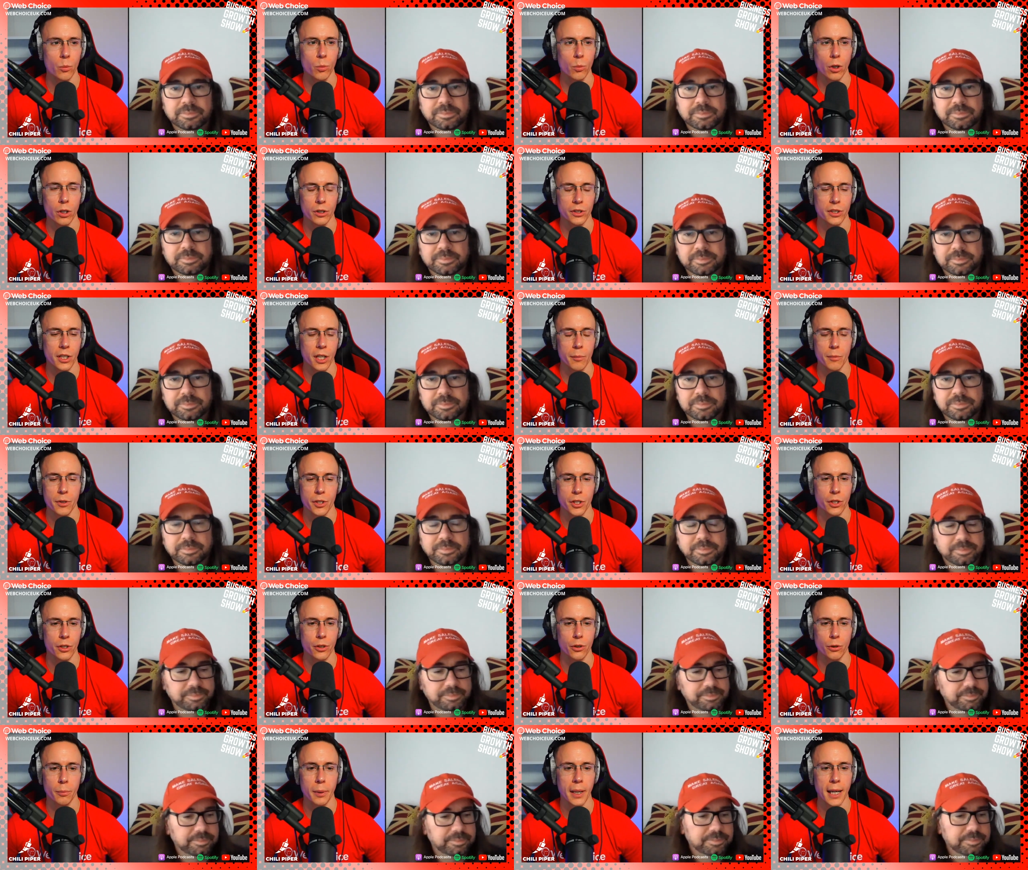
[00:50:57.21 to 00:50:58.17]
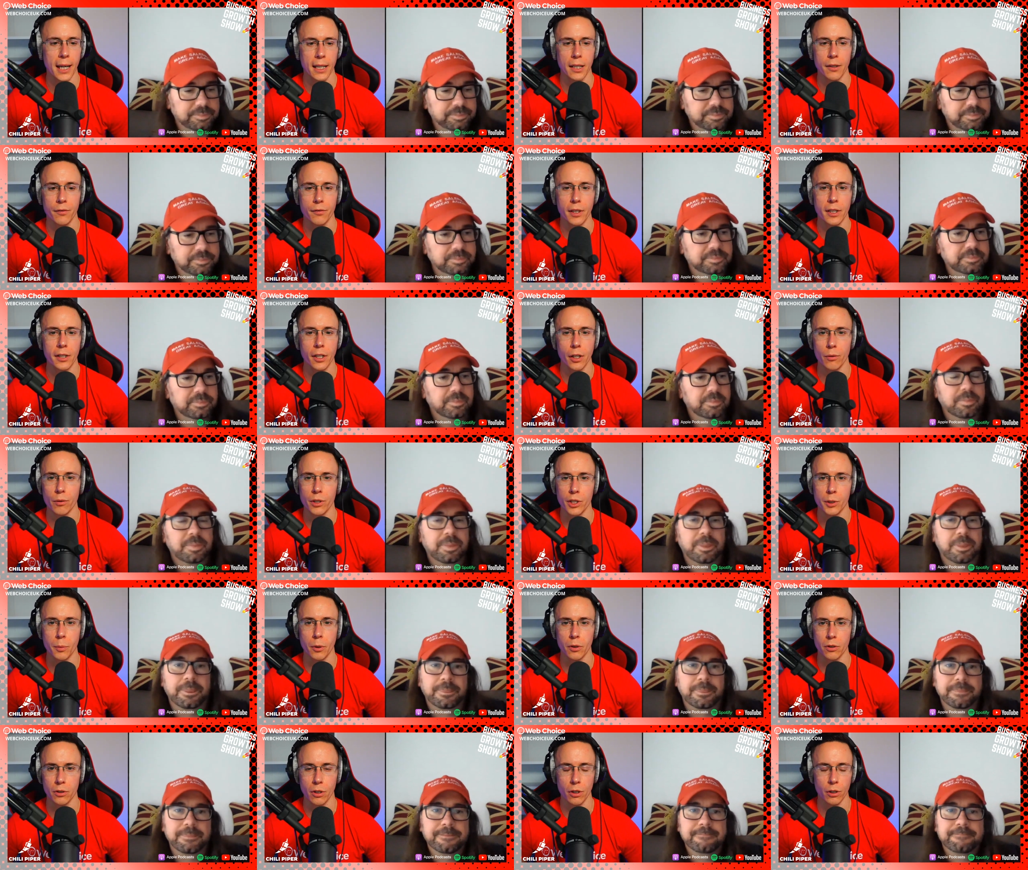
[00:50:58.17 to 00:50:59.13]
Speaker 1: on what time we should call back if they don't
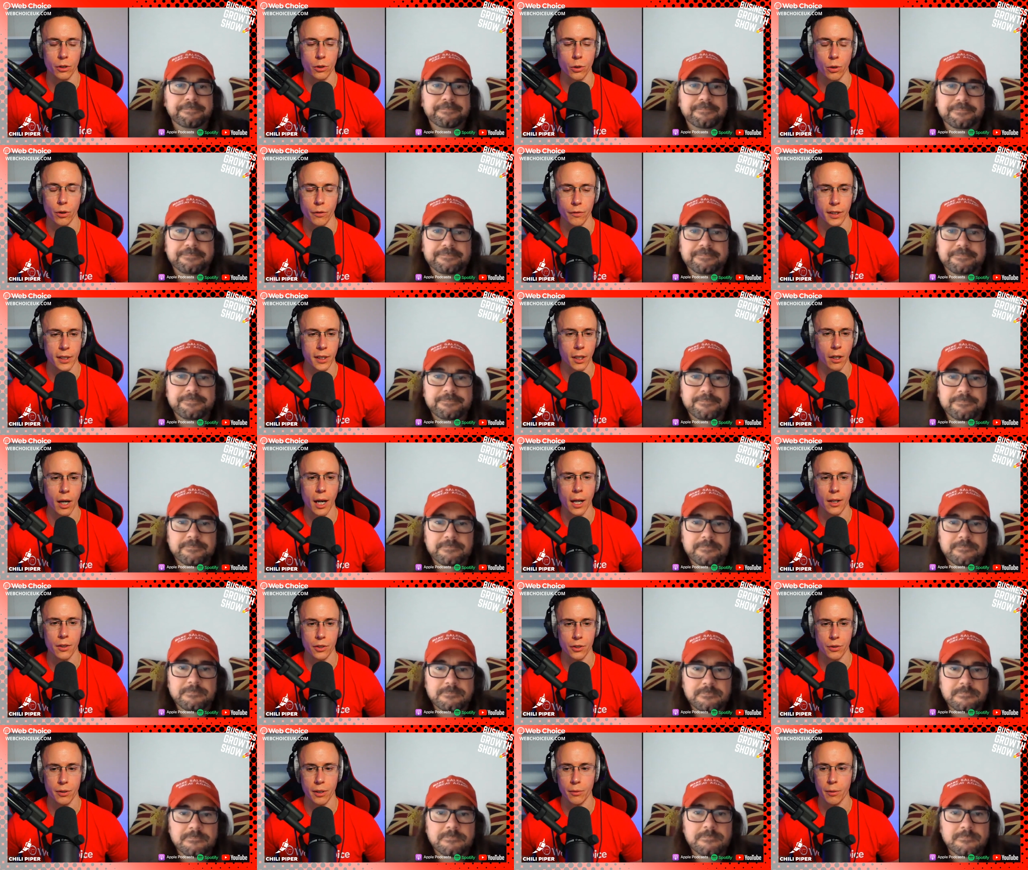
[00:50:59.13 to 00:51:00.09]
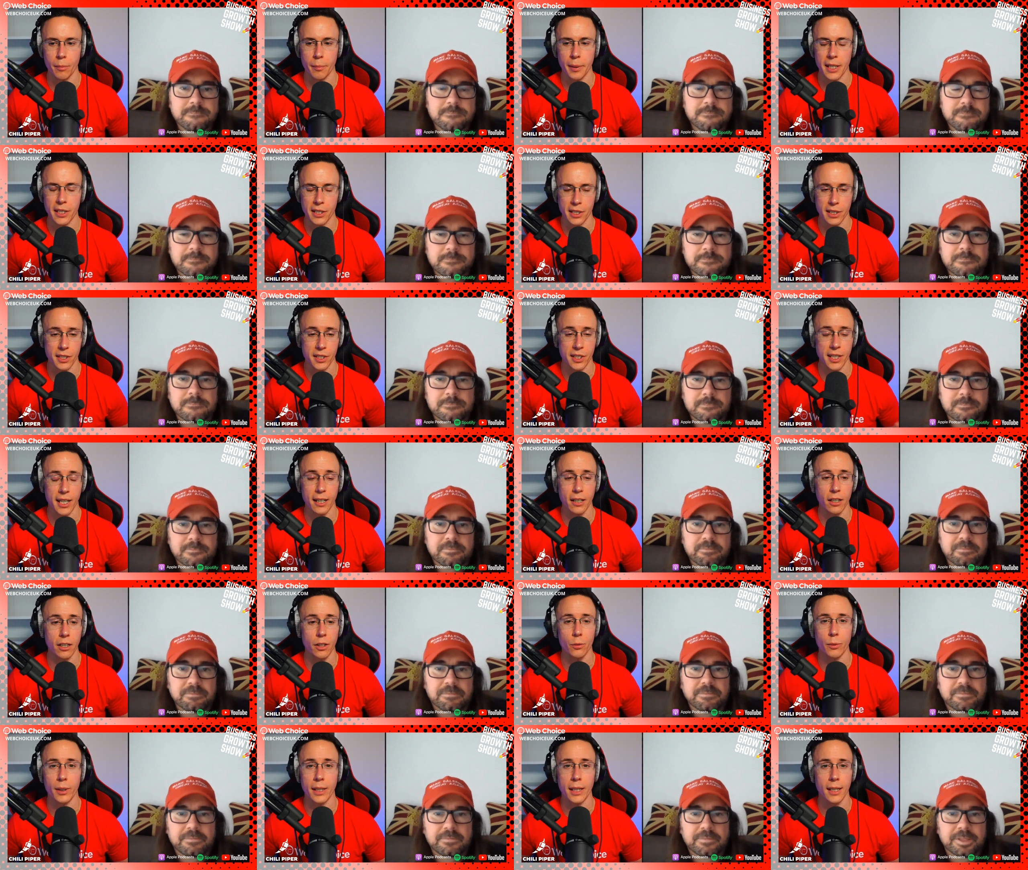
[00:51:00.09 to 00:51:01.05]
respond to the call if they don't answer it we're basically saying
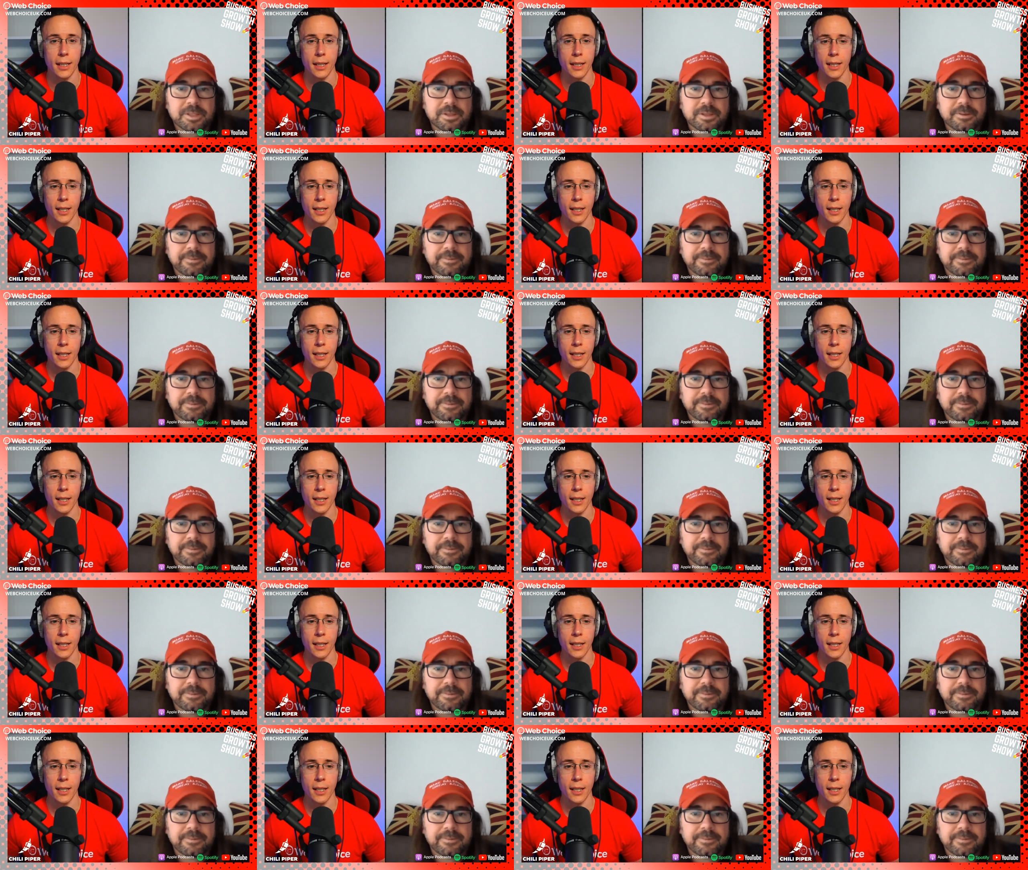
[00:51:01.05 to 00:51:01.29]
look we're